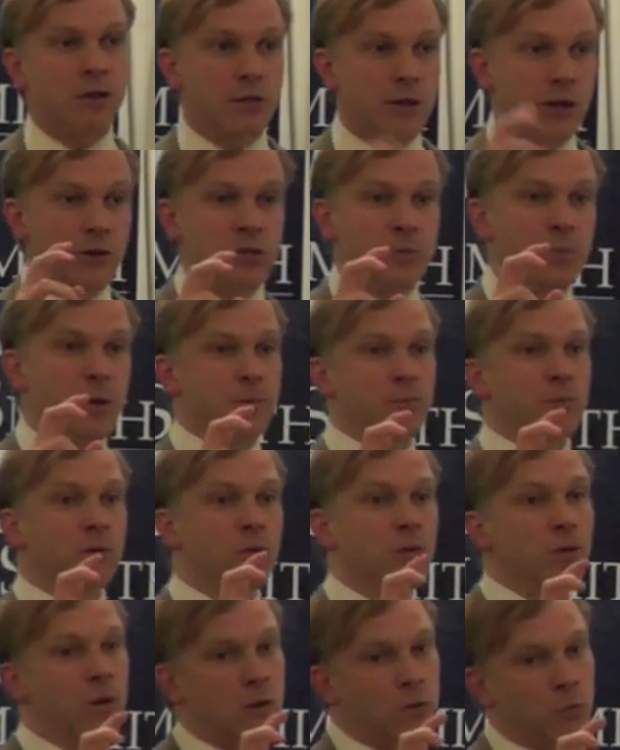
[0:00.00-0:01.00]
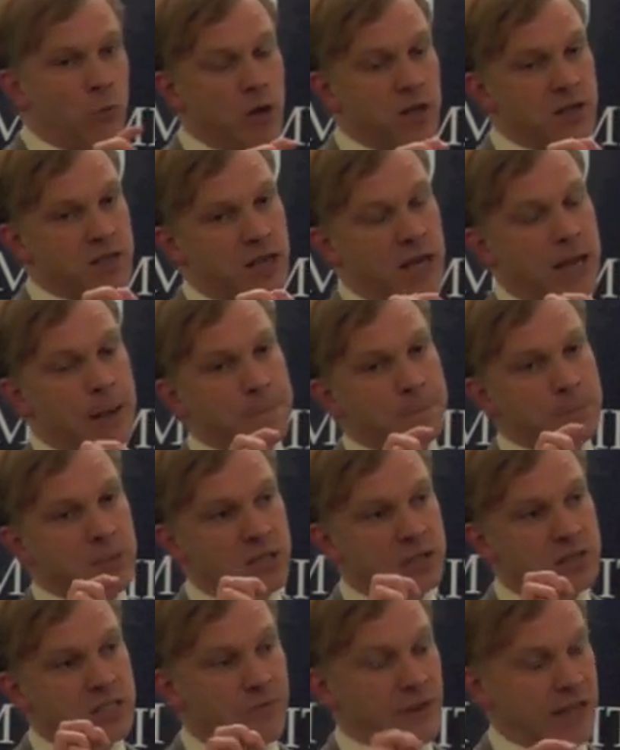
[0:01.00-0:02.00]
Those people were
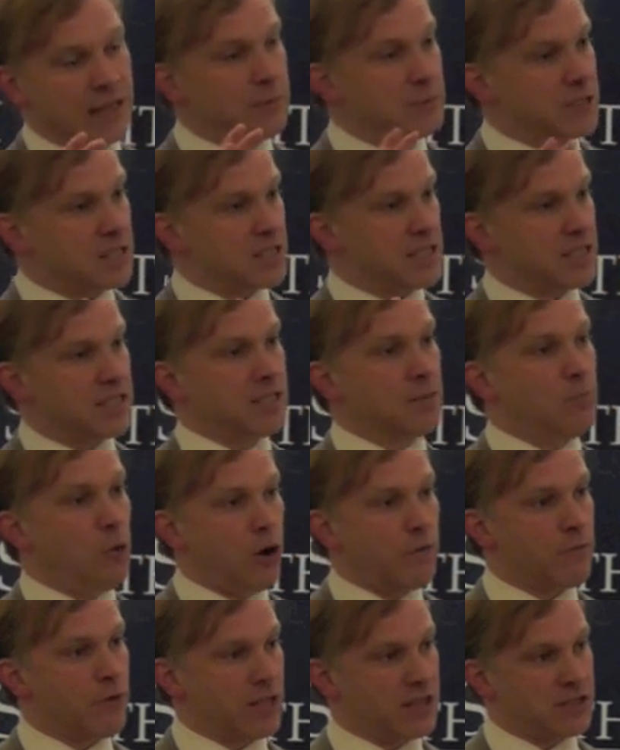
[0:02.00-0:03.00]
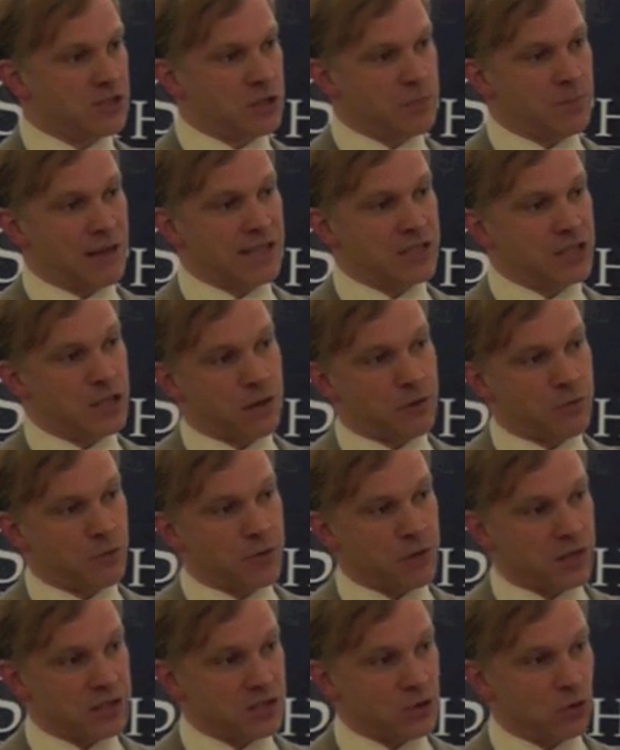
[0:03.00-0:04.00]
developed a system of regulatory badging through
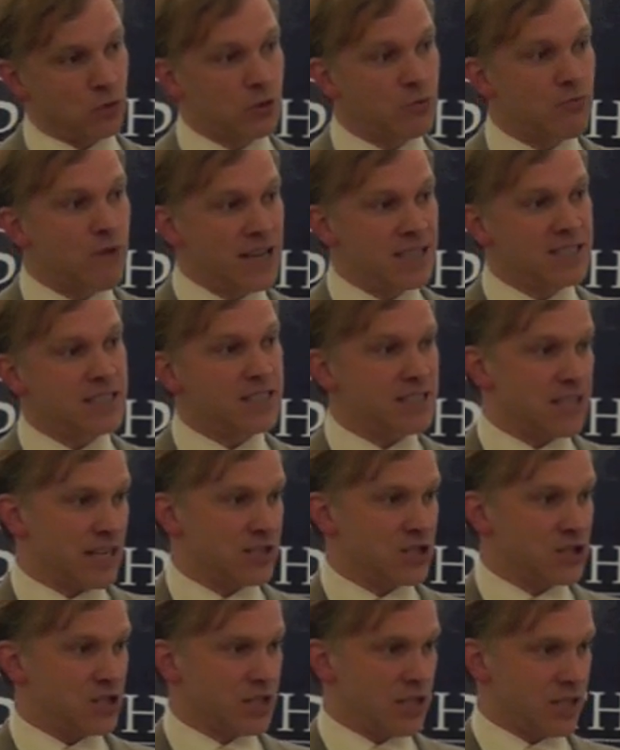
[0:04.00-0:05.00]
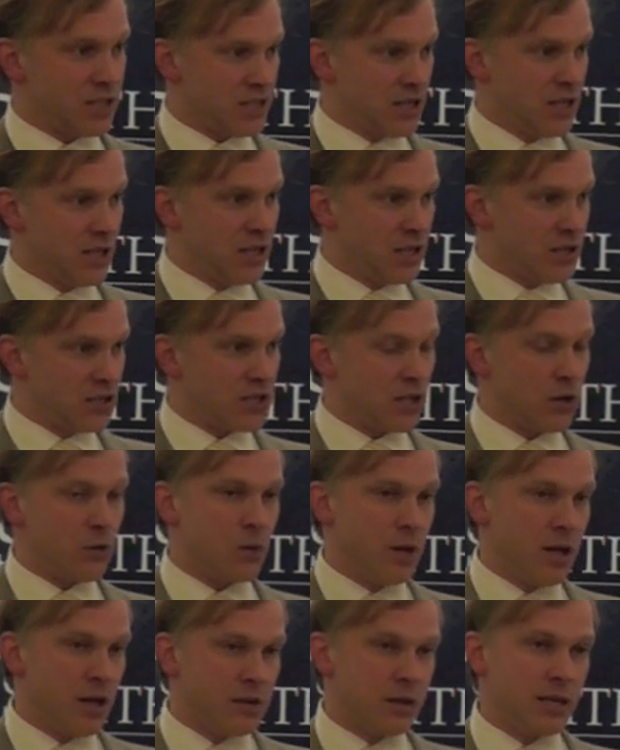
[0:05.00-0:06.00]
things called ratings agencies.
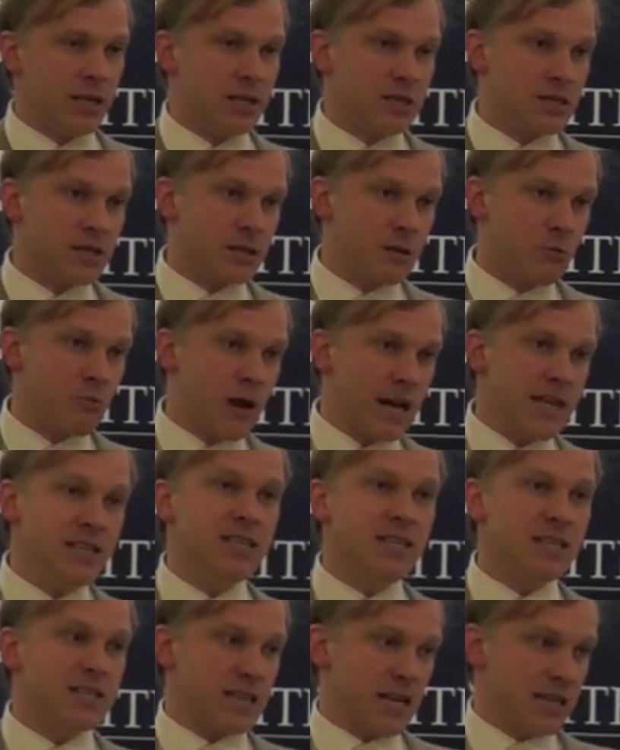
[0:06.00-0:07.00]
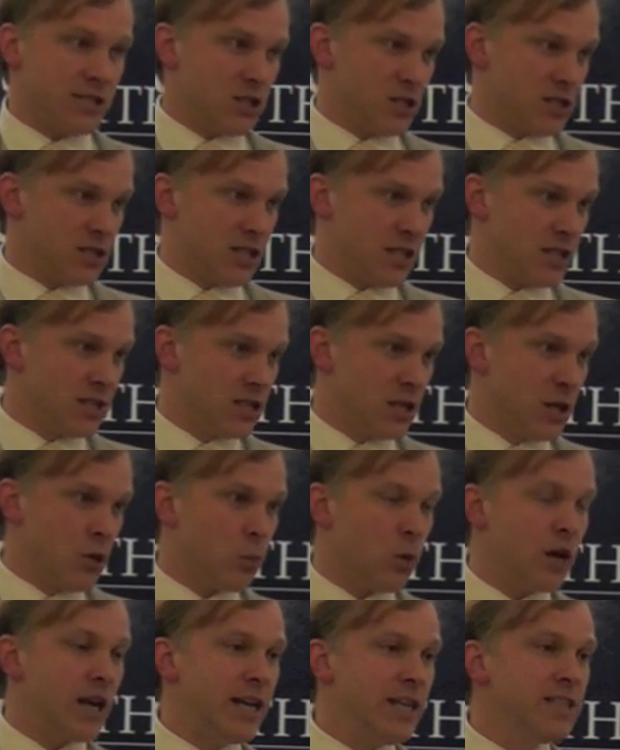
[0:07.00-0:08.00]
So the ratings agencies
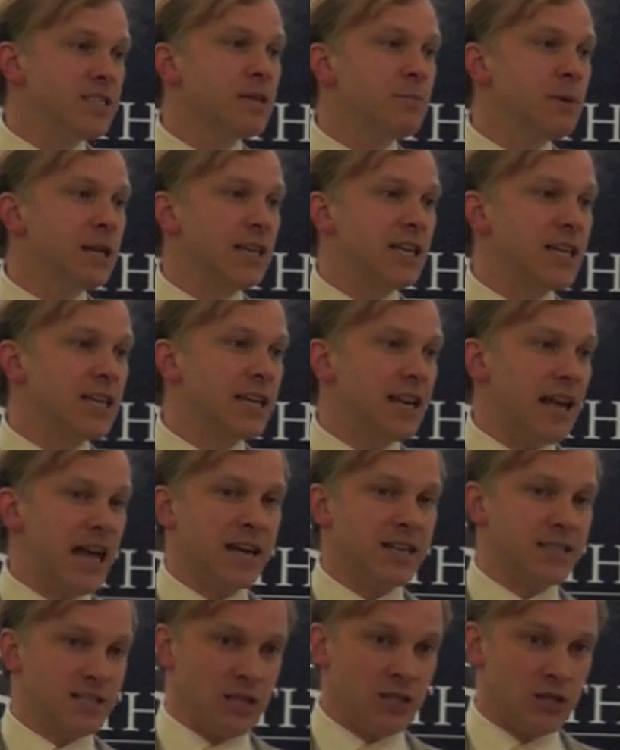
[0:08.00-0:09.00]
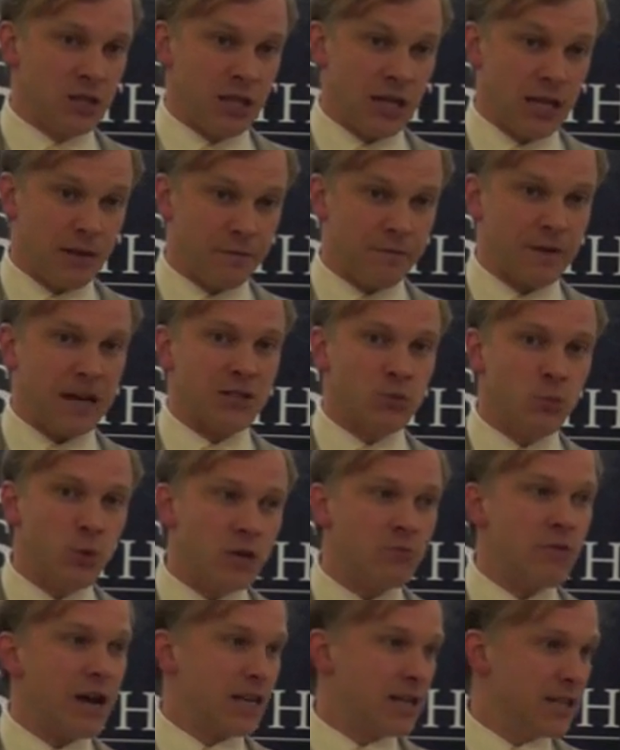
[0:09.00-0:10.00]
were intimately connected, in fact,
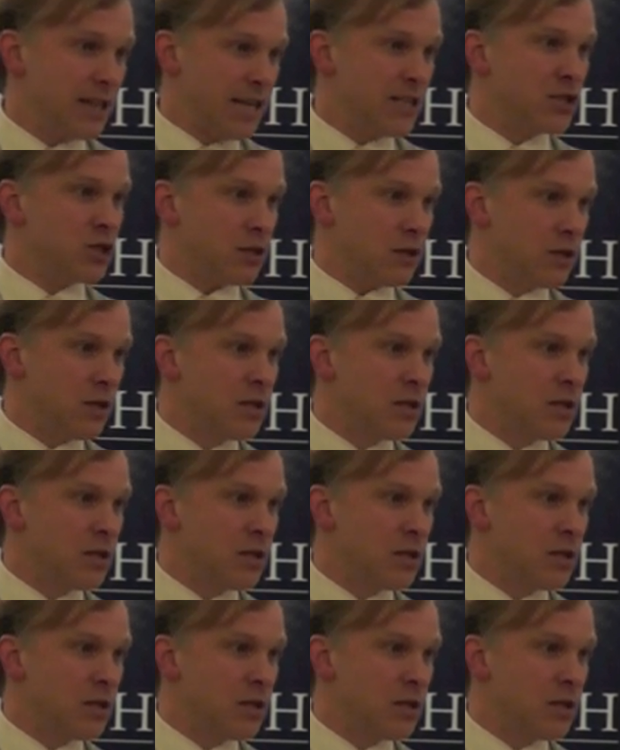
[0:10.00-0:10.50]
with regulation.